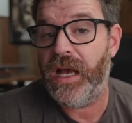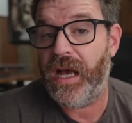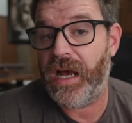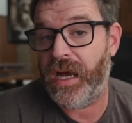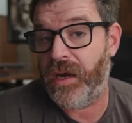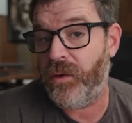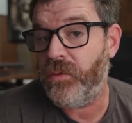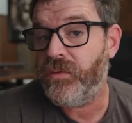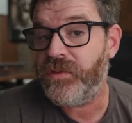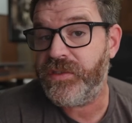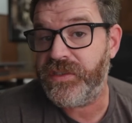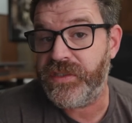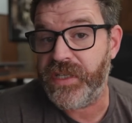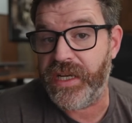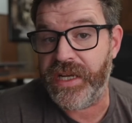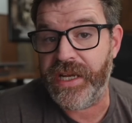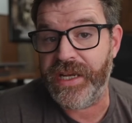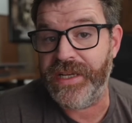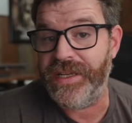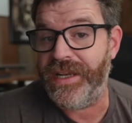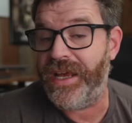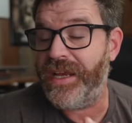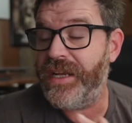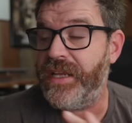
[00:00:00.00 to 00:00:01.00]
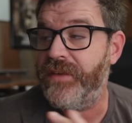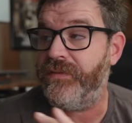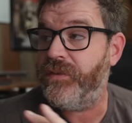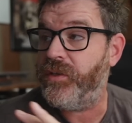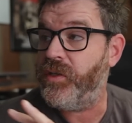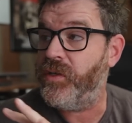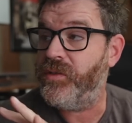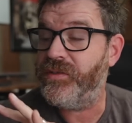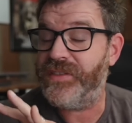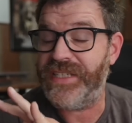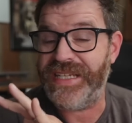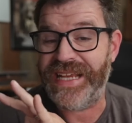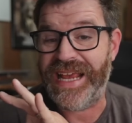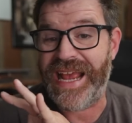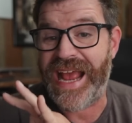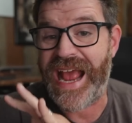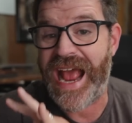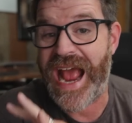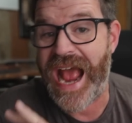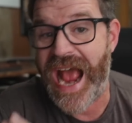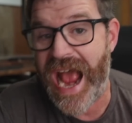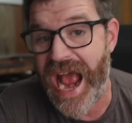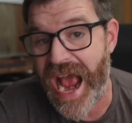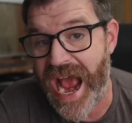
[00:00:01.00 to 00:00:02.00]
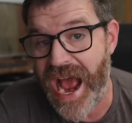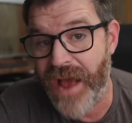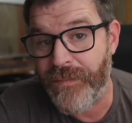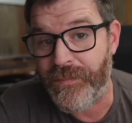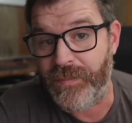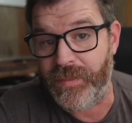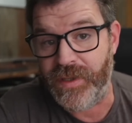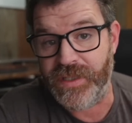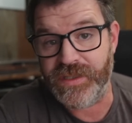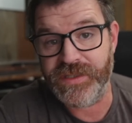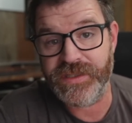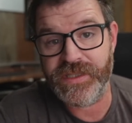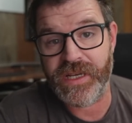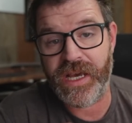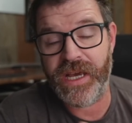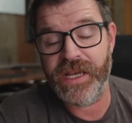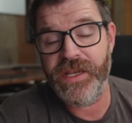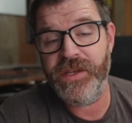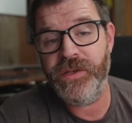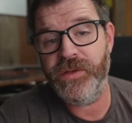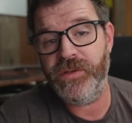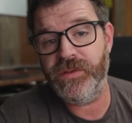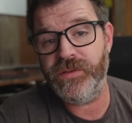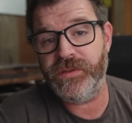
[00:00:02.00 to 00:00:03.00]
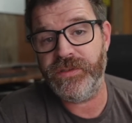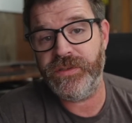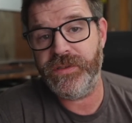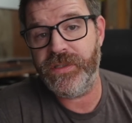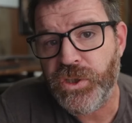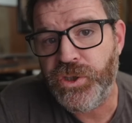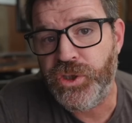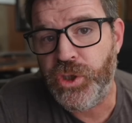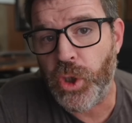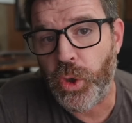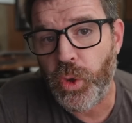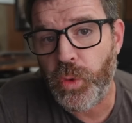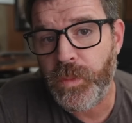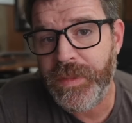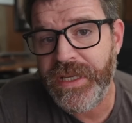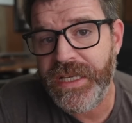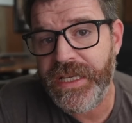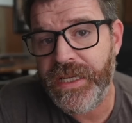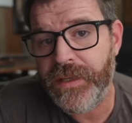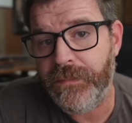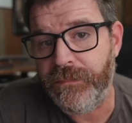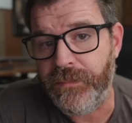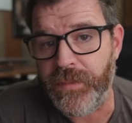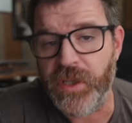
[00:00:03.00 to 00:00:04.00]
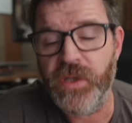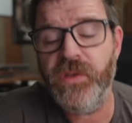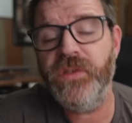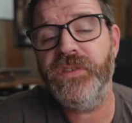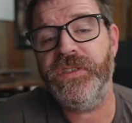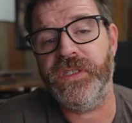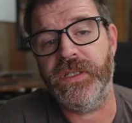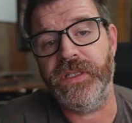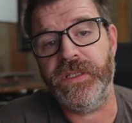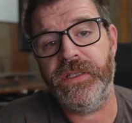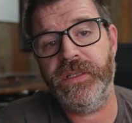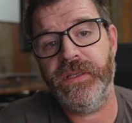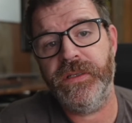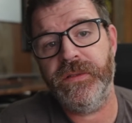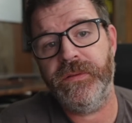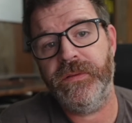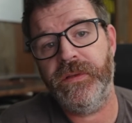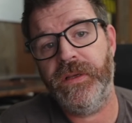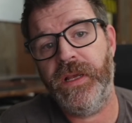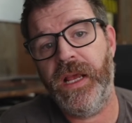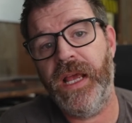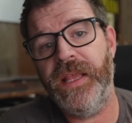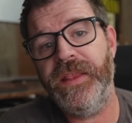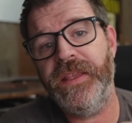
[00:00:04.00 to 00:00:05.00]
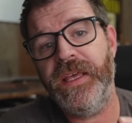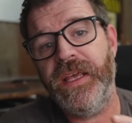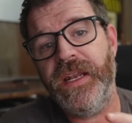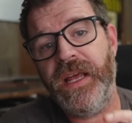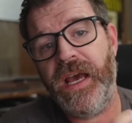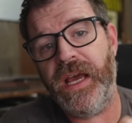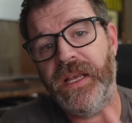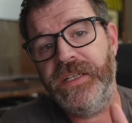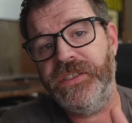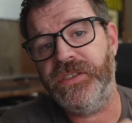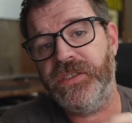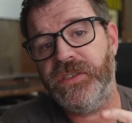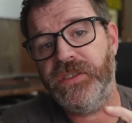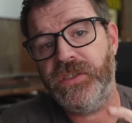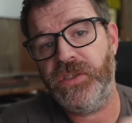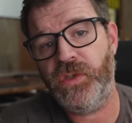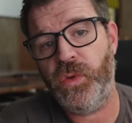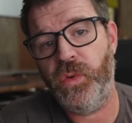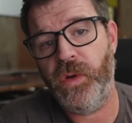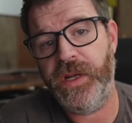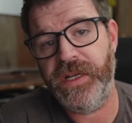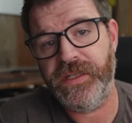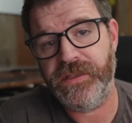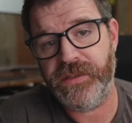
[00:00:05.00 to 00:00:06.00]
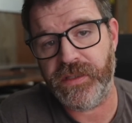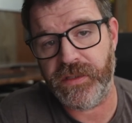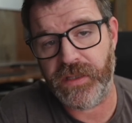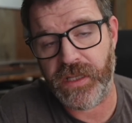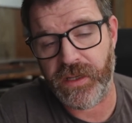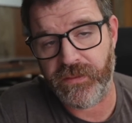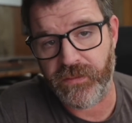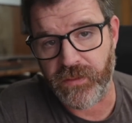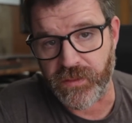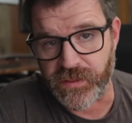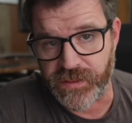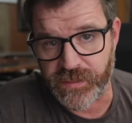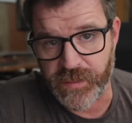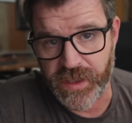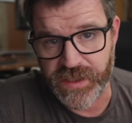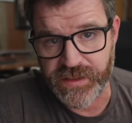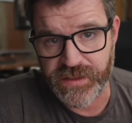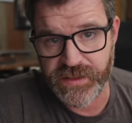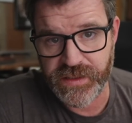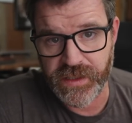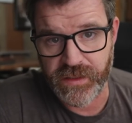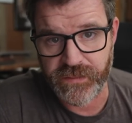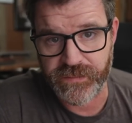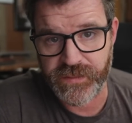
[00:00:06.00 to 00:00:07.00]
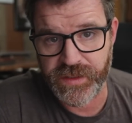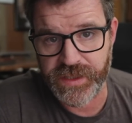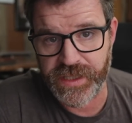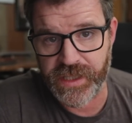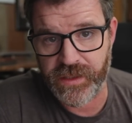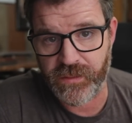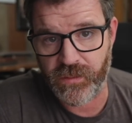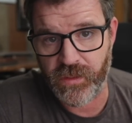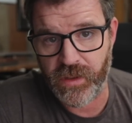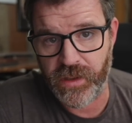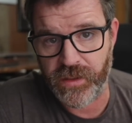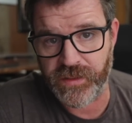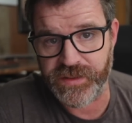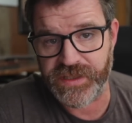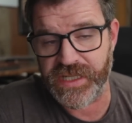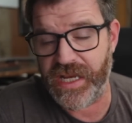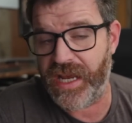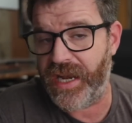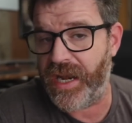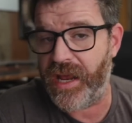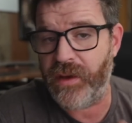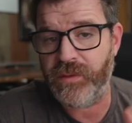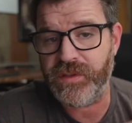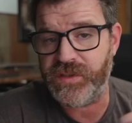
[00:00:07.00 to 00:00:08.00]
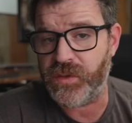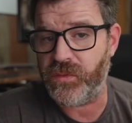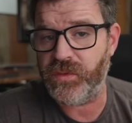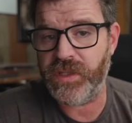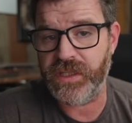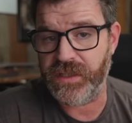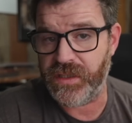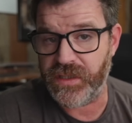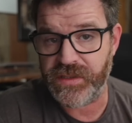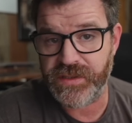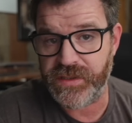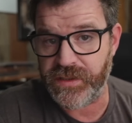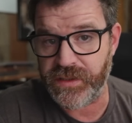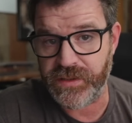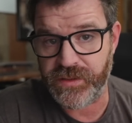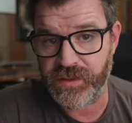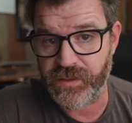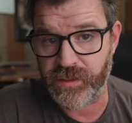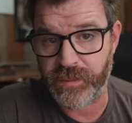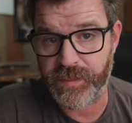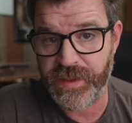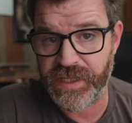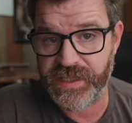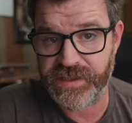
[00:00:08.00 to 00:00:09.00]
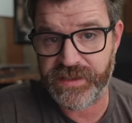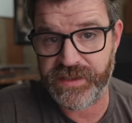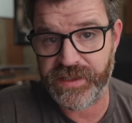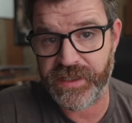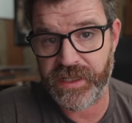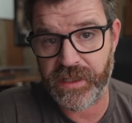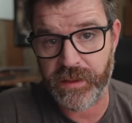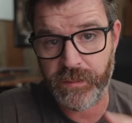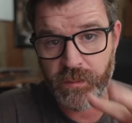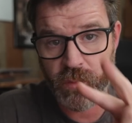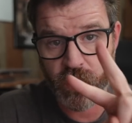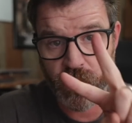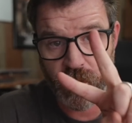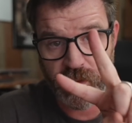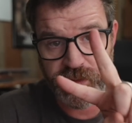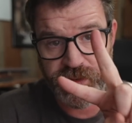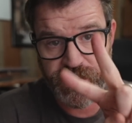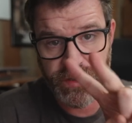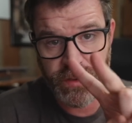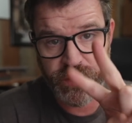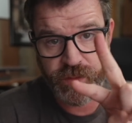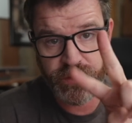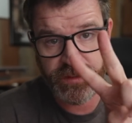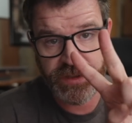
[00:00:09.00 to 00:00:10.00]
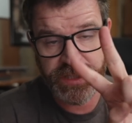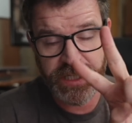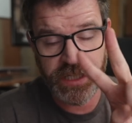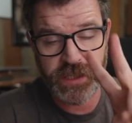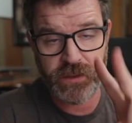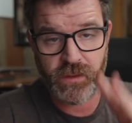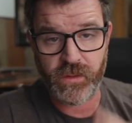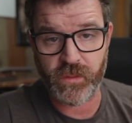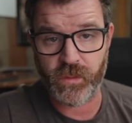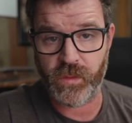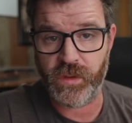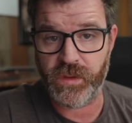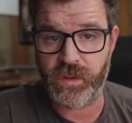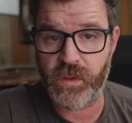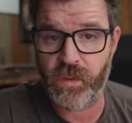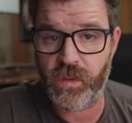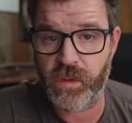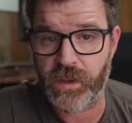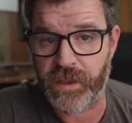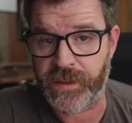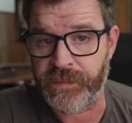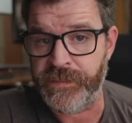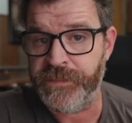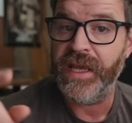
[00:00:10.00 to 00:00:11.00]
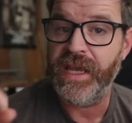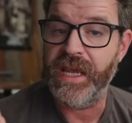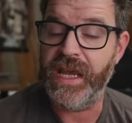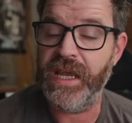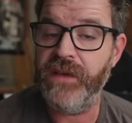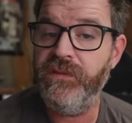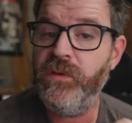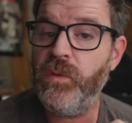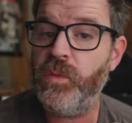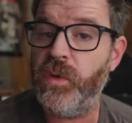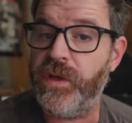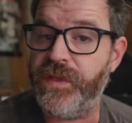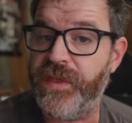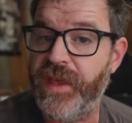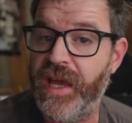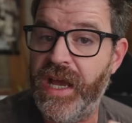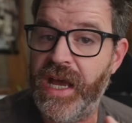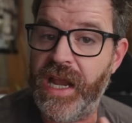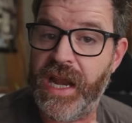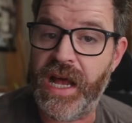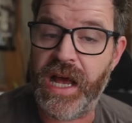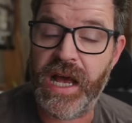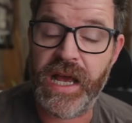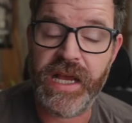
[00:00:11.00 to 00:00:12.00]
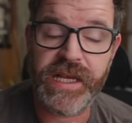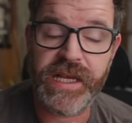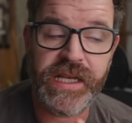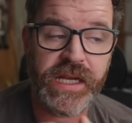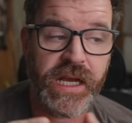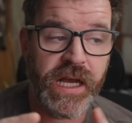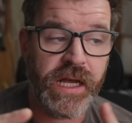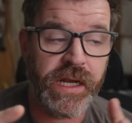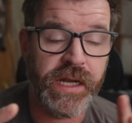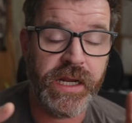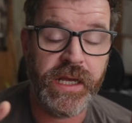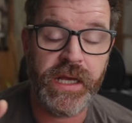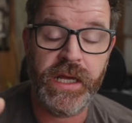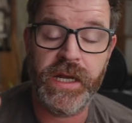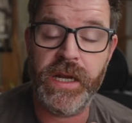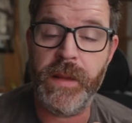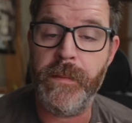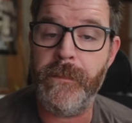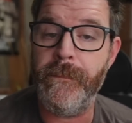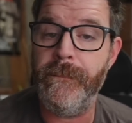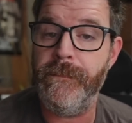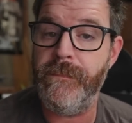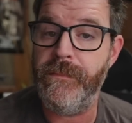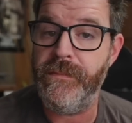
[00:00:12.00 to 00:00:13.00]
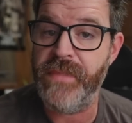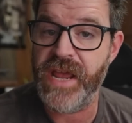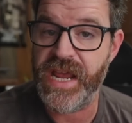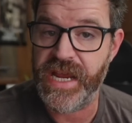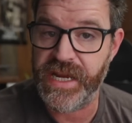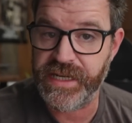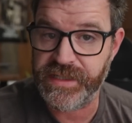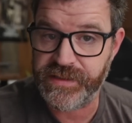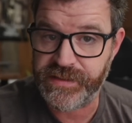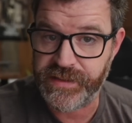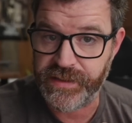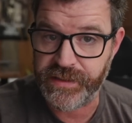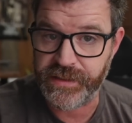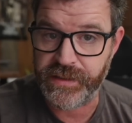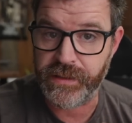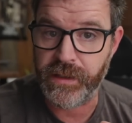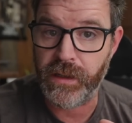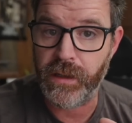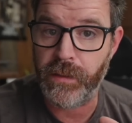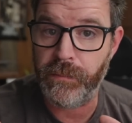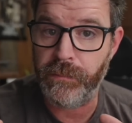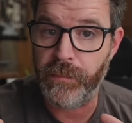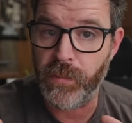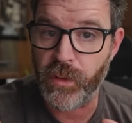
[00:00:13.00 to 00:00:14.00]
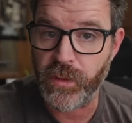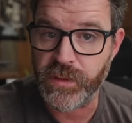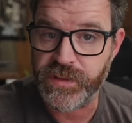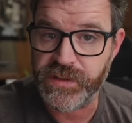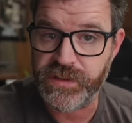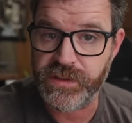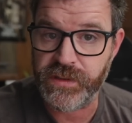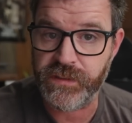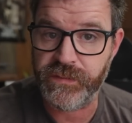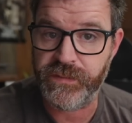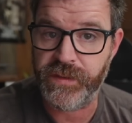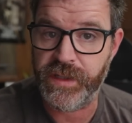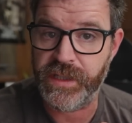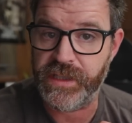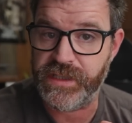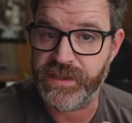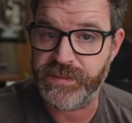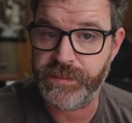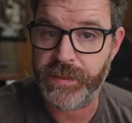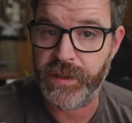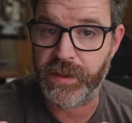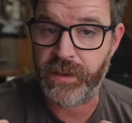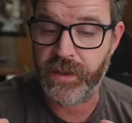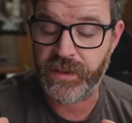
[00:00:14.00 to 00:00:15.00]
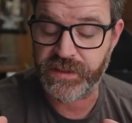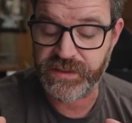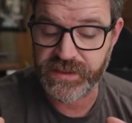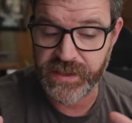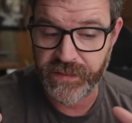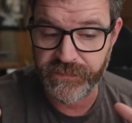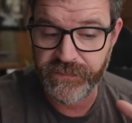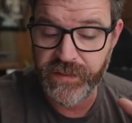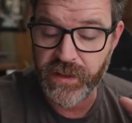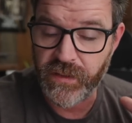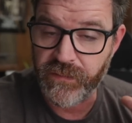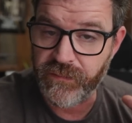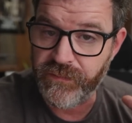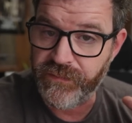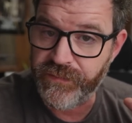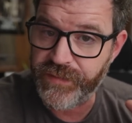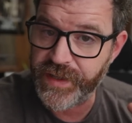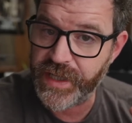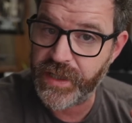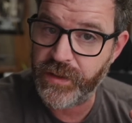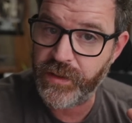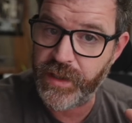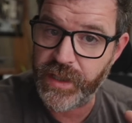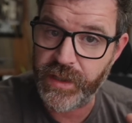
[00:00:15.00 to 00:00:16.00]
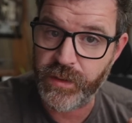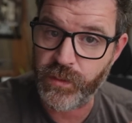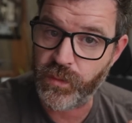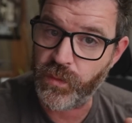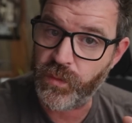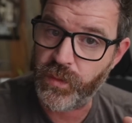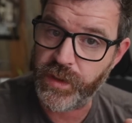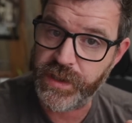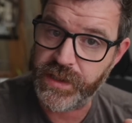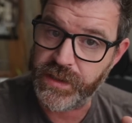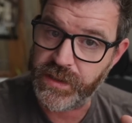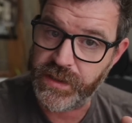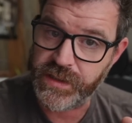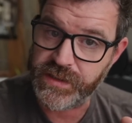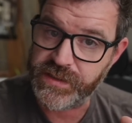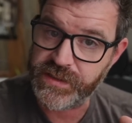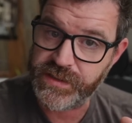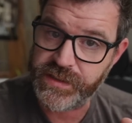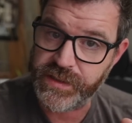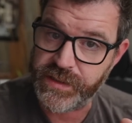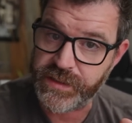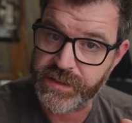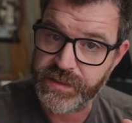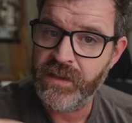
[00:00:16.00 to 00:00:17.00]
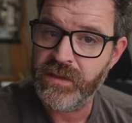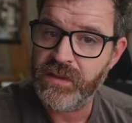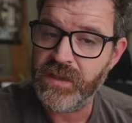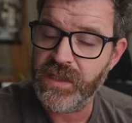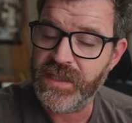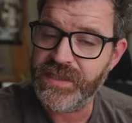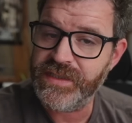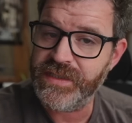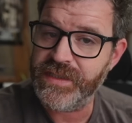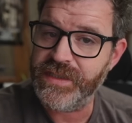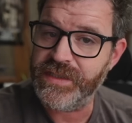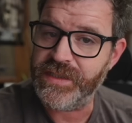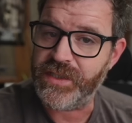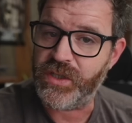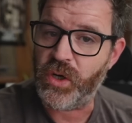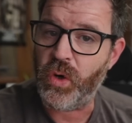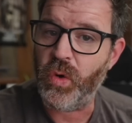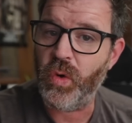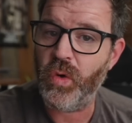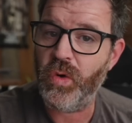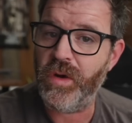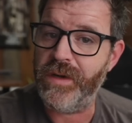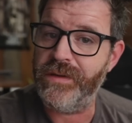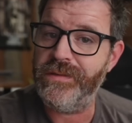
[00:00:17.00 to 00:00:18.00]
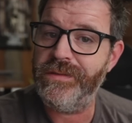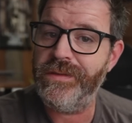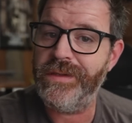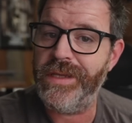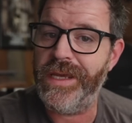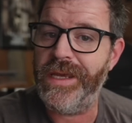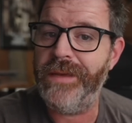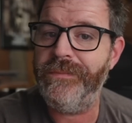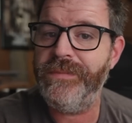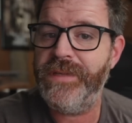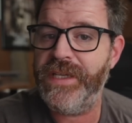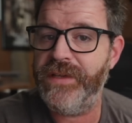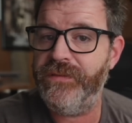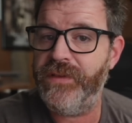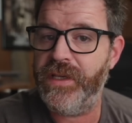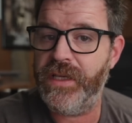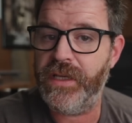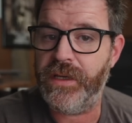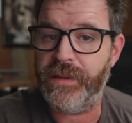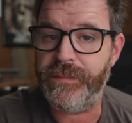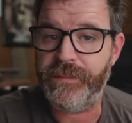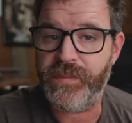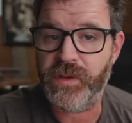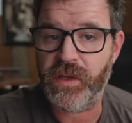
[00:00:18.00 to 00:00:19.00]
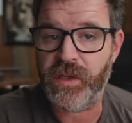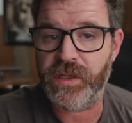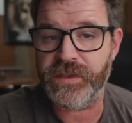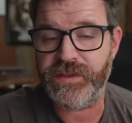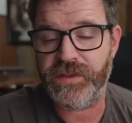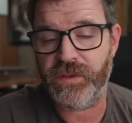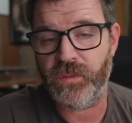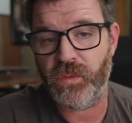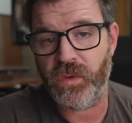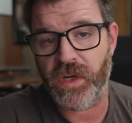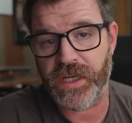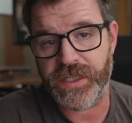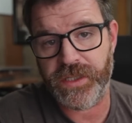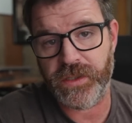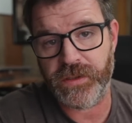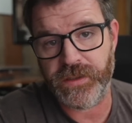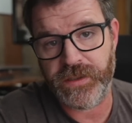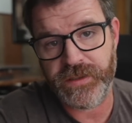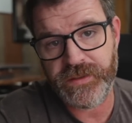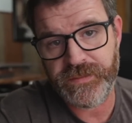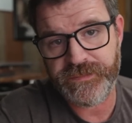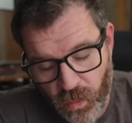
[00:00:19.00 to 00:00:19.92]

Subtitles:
I will say, not even using Atmos, I used Dolby Music, and then I just tweaked the levels myself to get it where I was at. And I was only listening to a PCM or two-channel recording. Even with that, I got an amazing immersive experience that felt very realistic. Listening to Korn, the MTV Unplugged record.